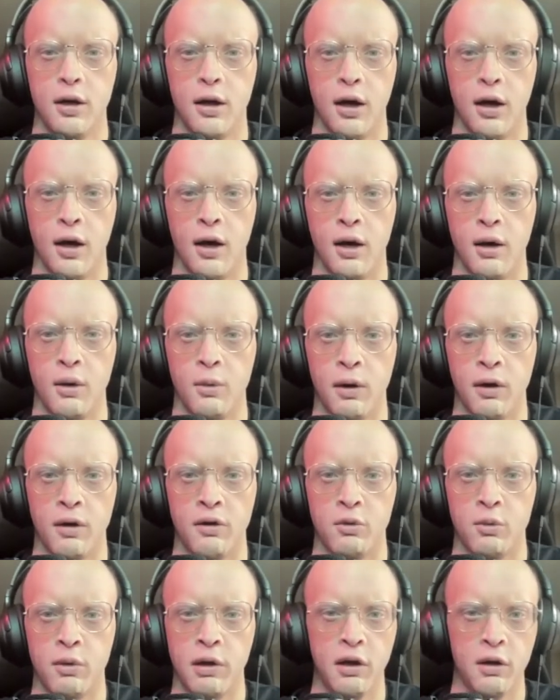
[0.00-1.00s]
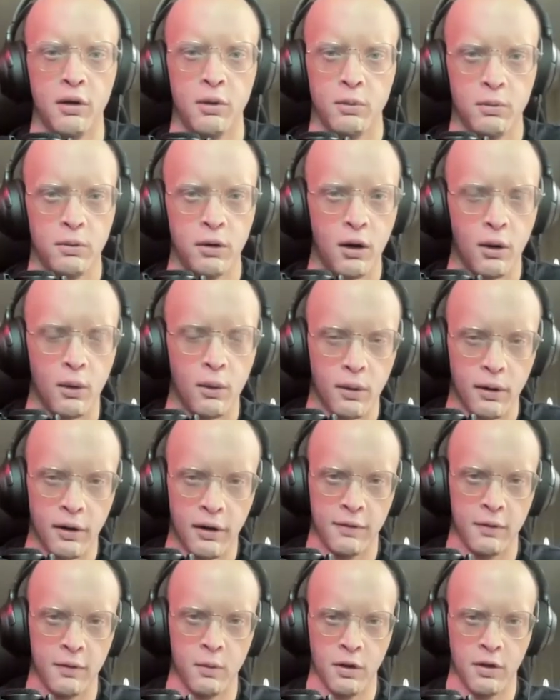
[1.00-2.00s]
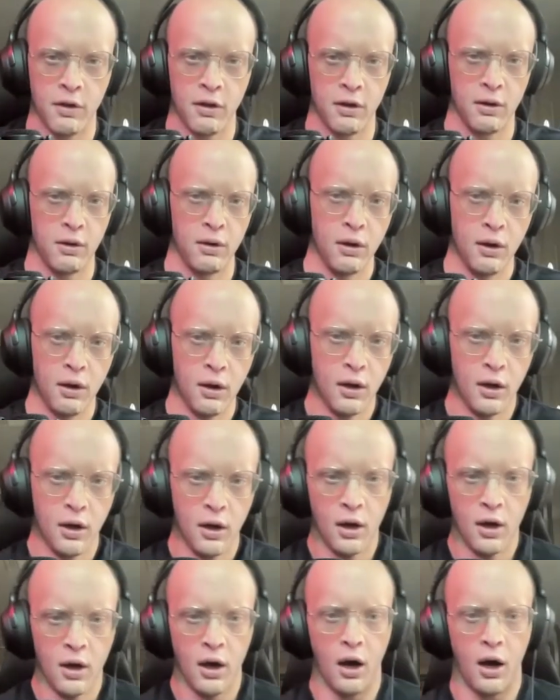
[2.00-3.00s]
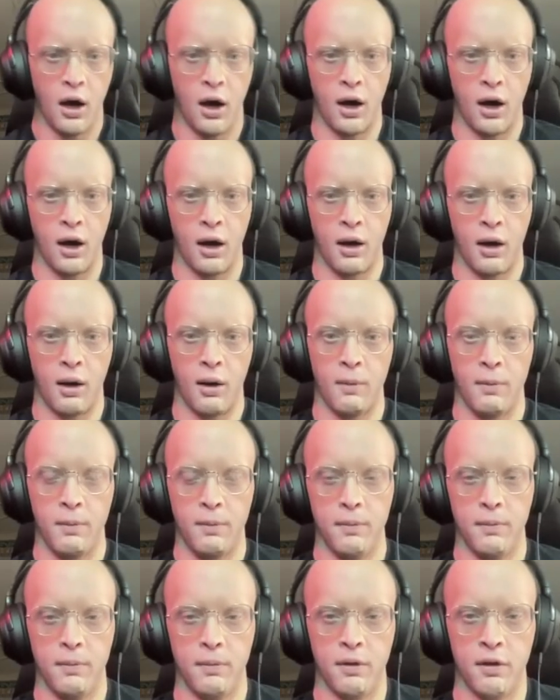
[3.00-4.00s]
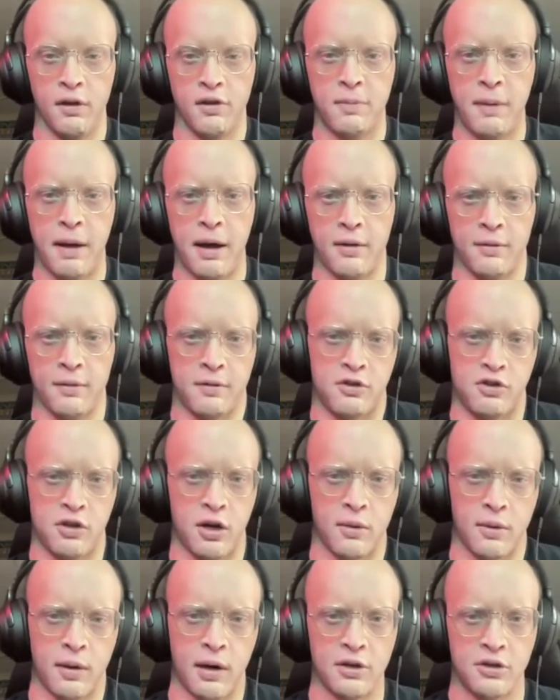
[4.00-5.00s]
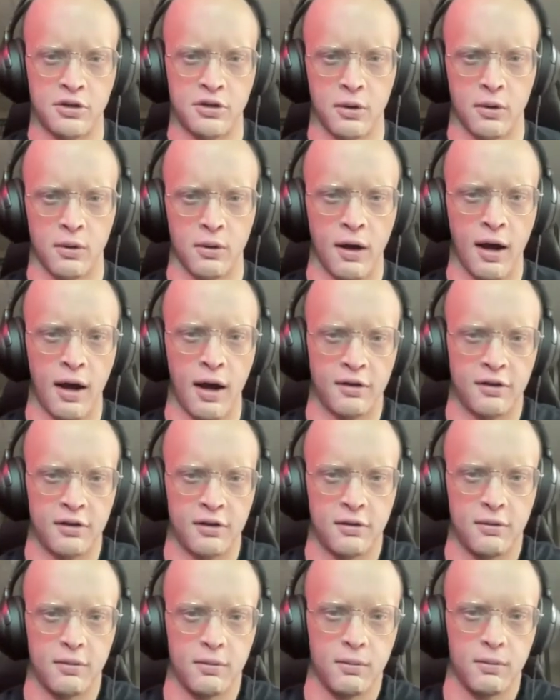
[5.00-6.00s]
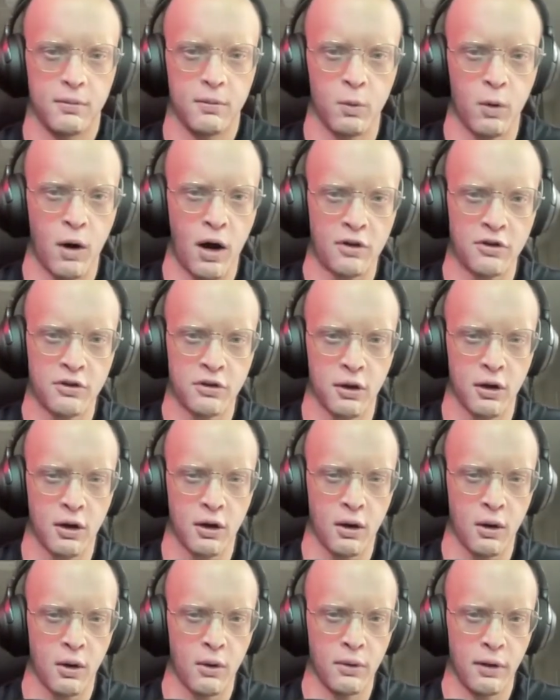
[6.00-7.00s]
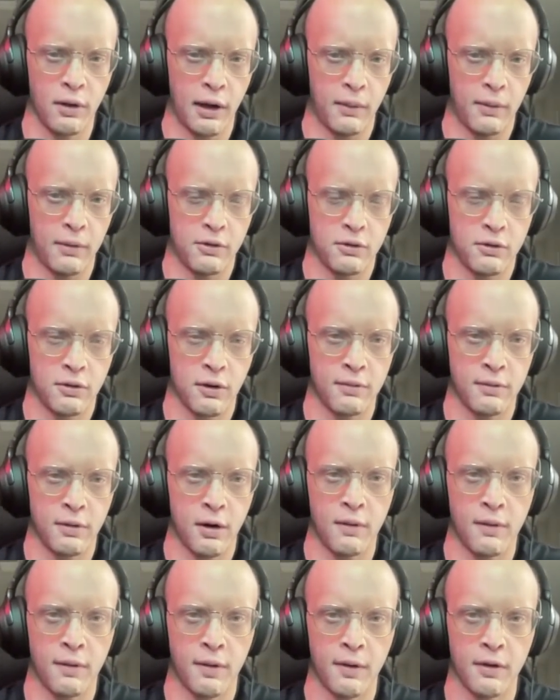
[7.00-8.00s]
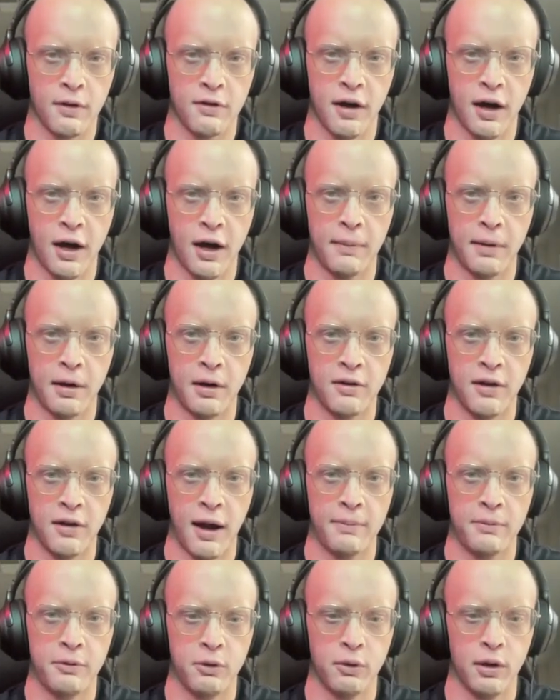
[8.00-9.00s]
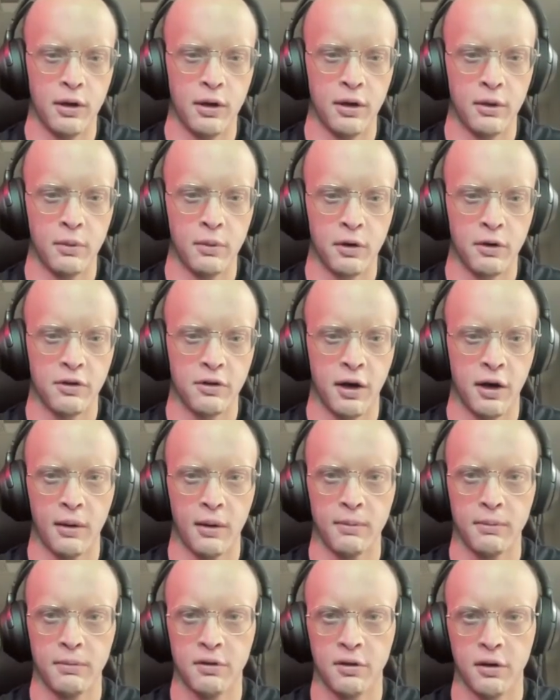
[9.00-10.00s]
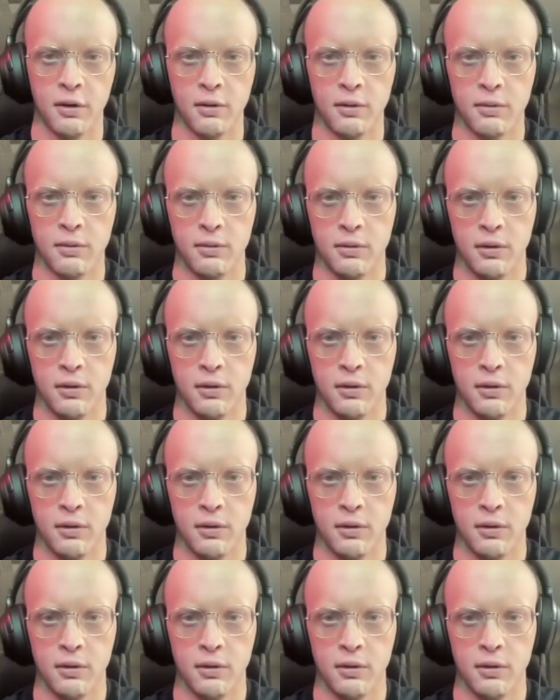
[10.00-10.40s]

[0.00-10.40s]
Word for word: whereas we, even within the span of a generation or less, watch our own language evolve all the time and adapt to it in real time. So